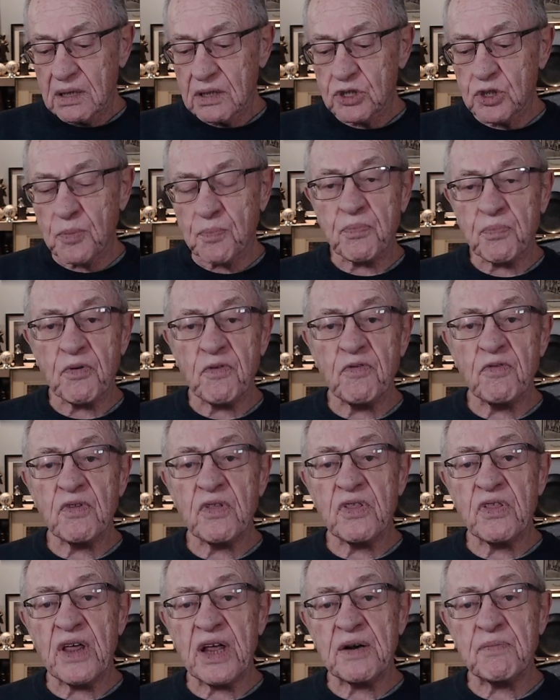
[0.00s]
to
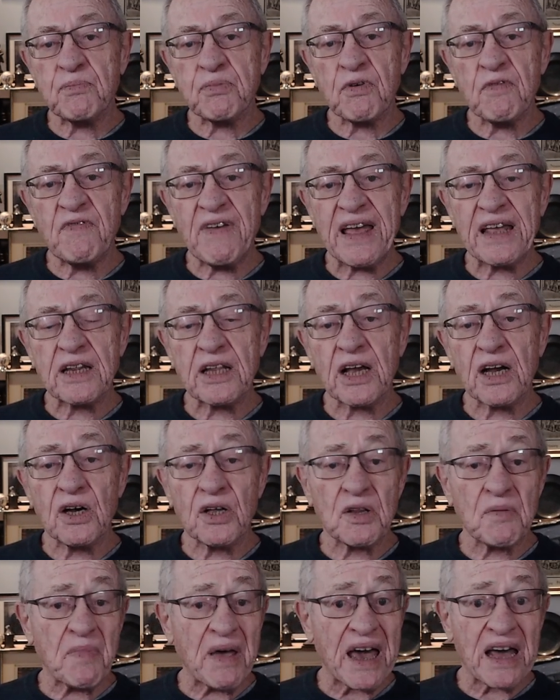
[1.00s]
then prevailing
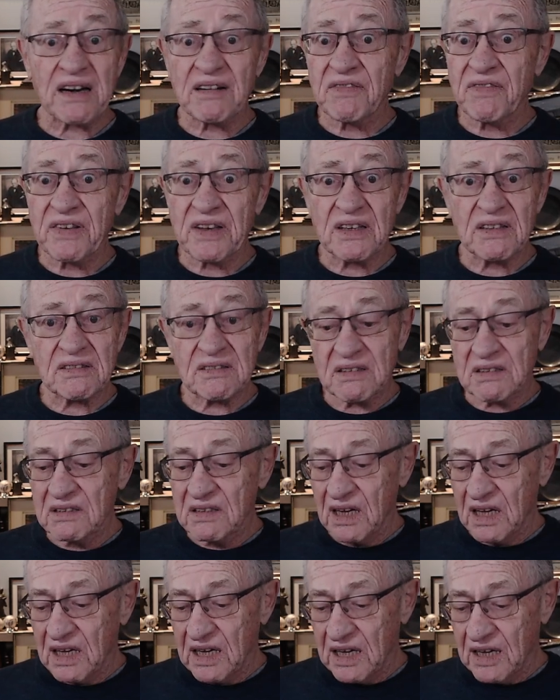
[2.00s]
on the battlefield.
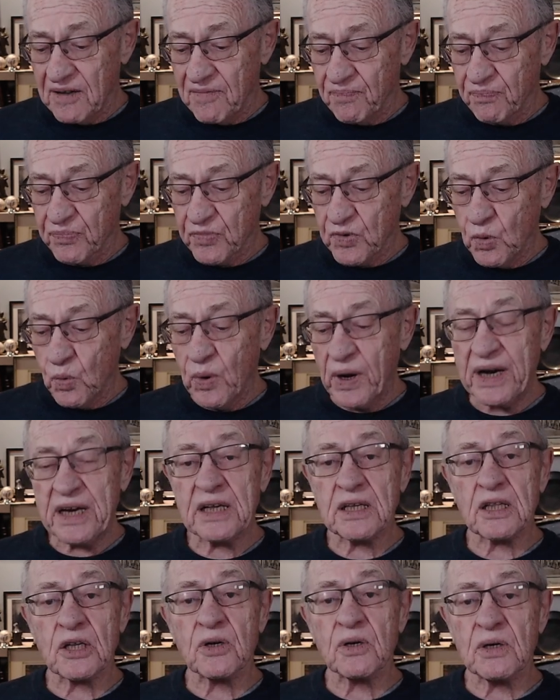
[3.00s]
When
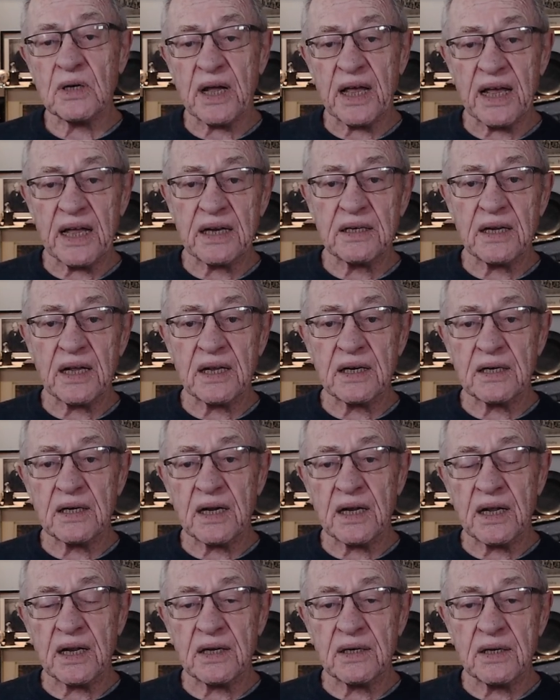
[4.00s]
Hitler
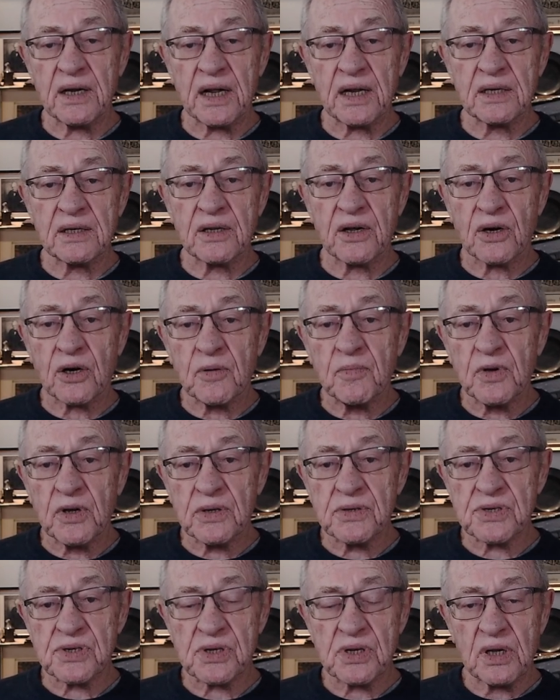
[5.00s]
and
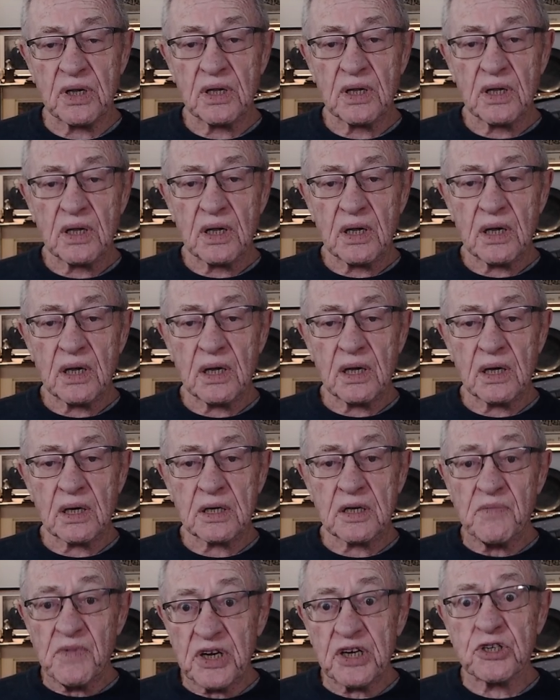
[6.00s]
Goebbels
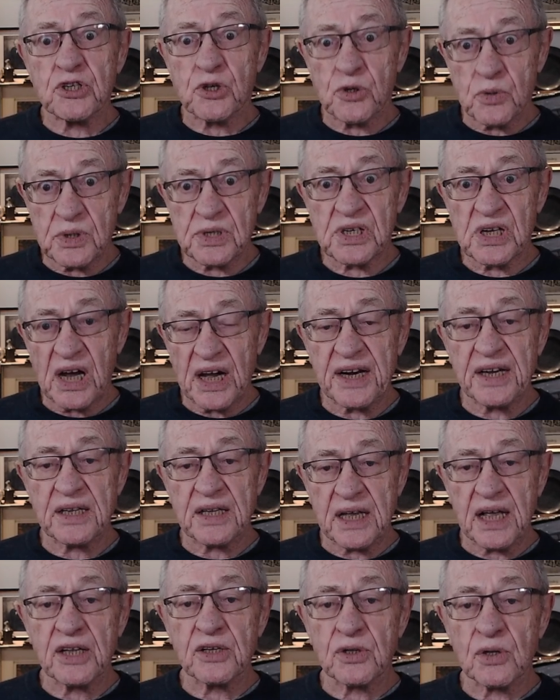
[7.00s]
committed suicide at
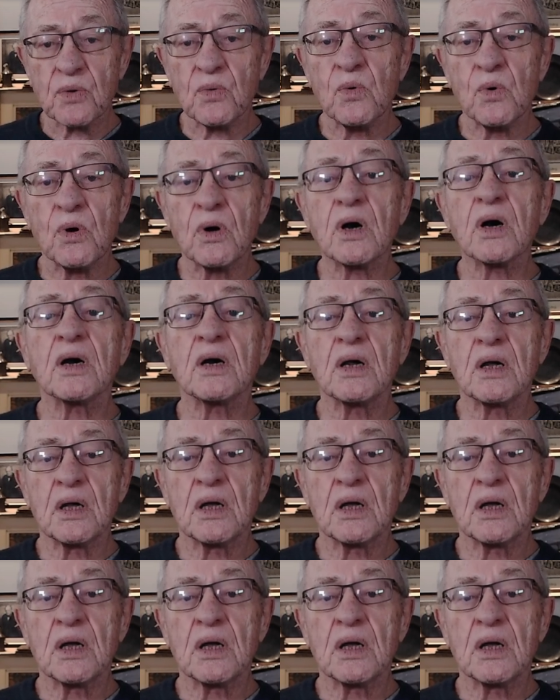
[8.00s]
the end of the war,